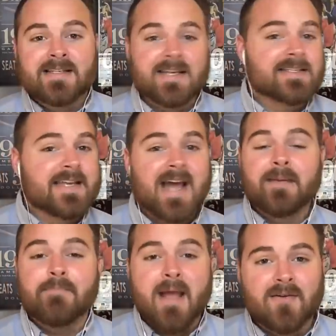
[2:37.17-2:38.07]
Tennessee got
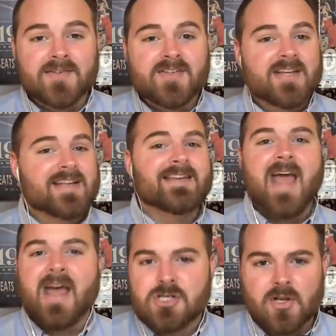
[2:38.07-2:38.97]
embarrassed
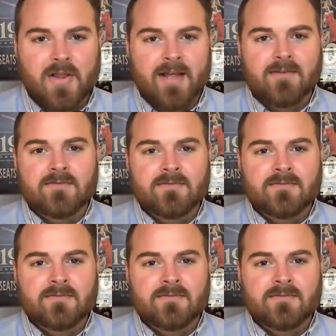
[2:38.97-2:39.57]
nationally.